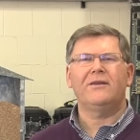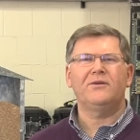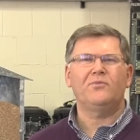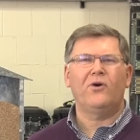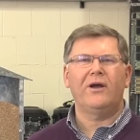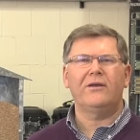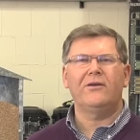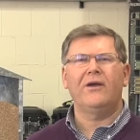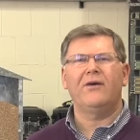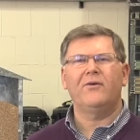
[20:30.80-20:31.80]
this
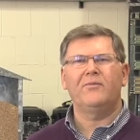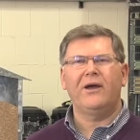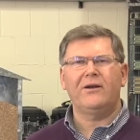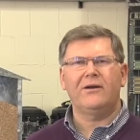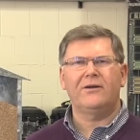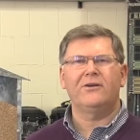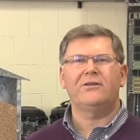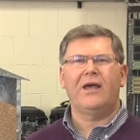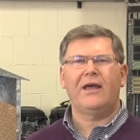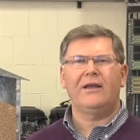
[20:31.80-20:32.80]
point you have a better
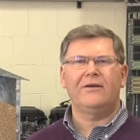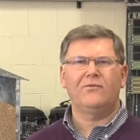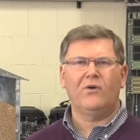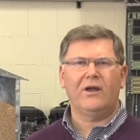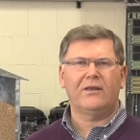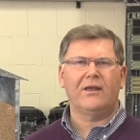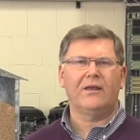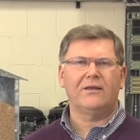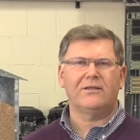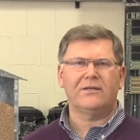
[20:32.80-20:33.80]
understanding of
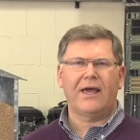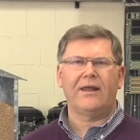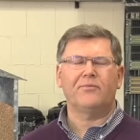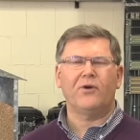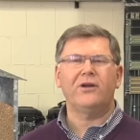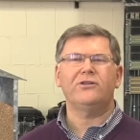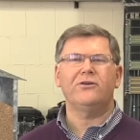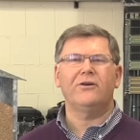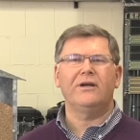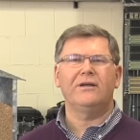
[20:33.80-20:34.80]
what static
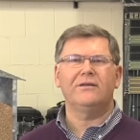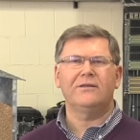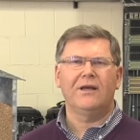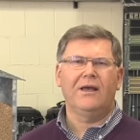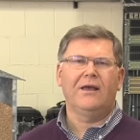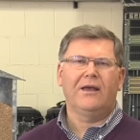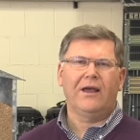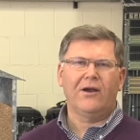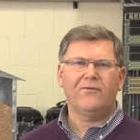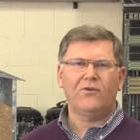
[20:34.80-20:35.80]
pressure is,
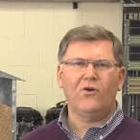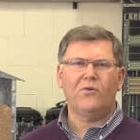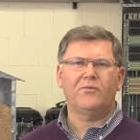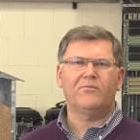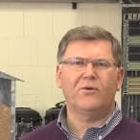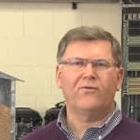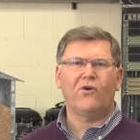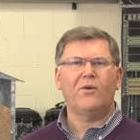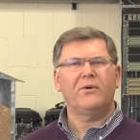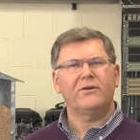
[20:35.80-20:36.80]
airflow
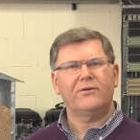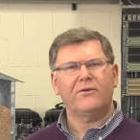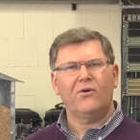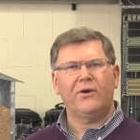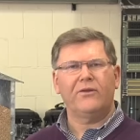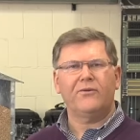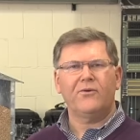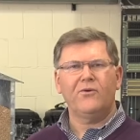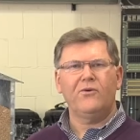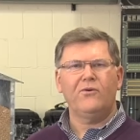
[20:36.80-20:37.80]
performance going
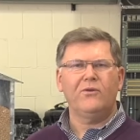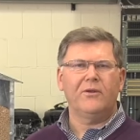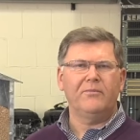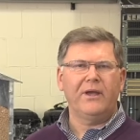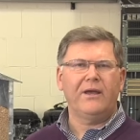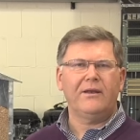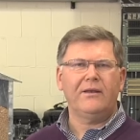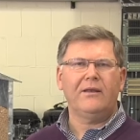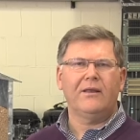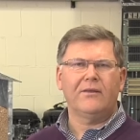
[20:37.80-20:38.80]
through the
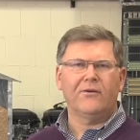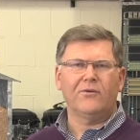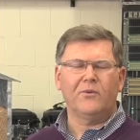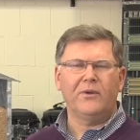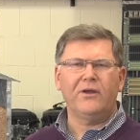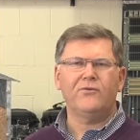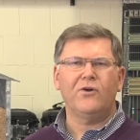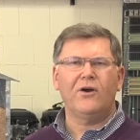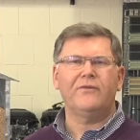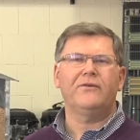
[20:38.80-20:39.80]
bin, through the bin
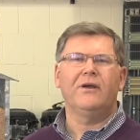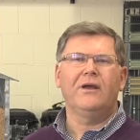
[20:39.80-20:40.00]
roof,